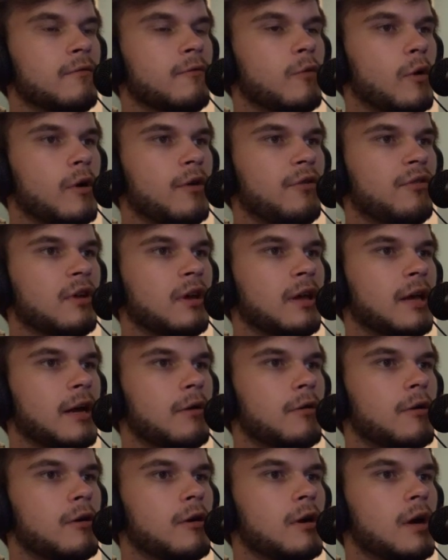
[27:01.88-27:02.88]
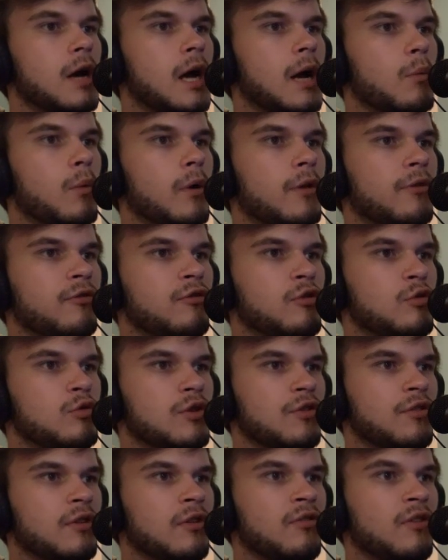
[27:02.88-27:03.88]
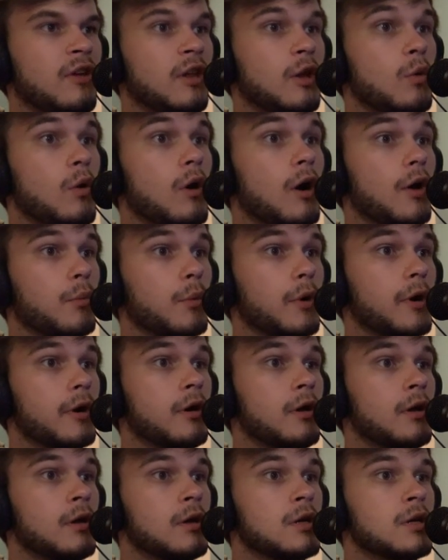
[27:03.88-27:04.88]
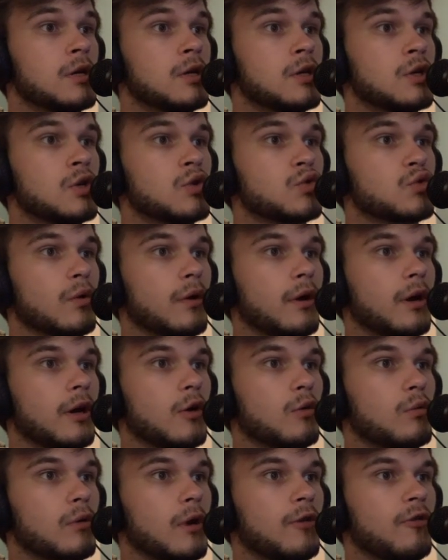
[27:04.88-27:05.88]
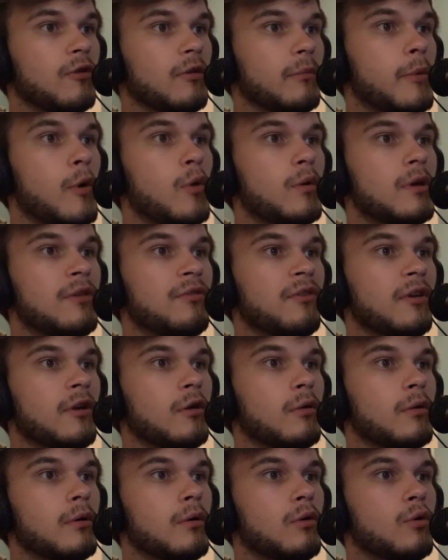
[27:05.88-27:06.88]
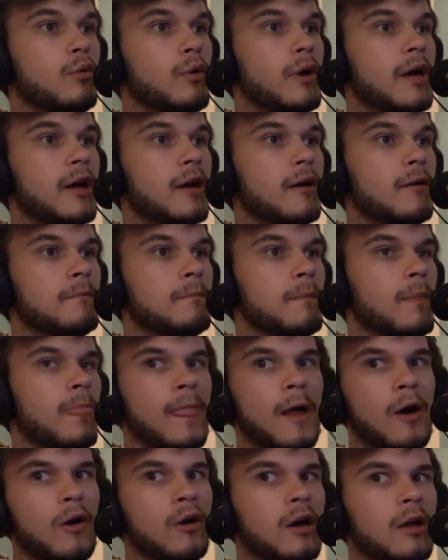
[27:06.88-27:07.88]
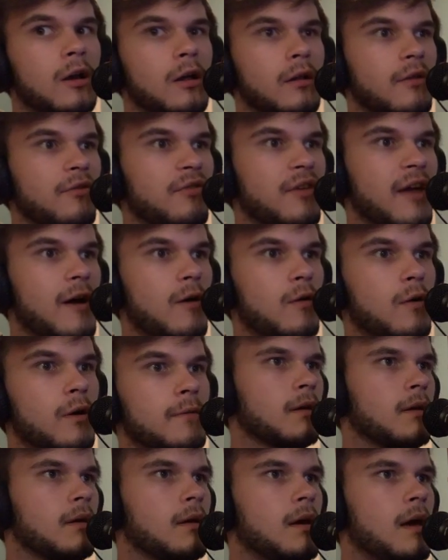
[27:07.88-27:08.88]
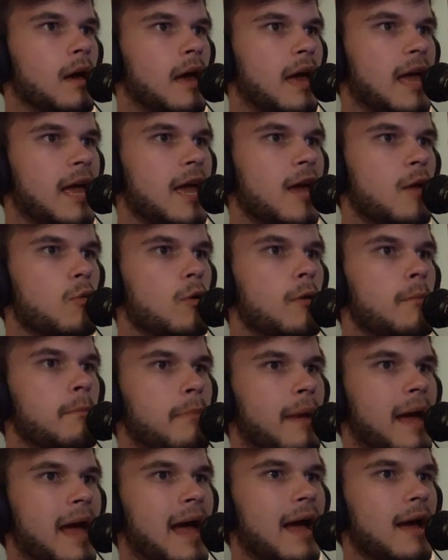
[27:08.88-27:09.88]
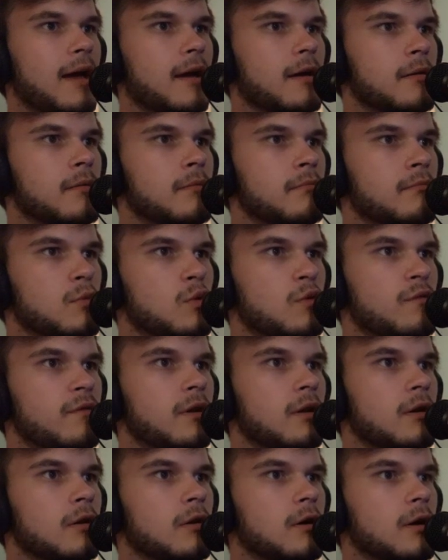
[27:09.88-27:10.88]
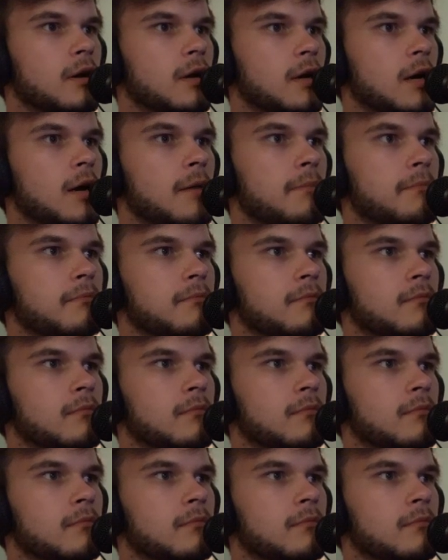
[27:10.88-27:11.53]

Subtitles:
Forest encounter, I want to just continue onward. So I'm going to go run to the Poke Center real quick. I'll cut all this out. And we're back. Moving on up.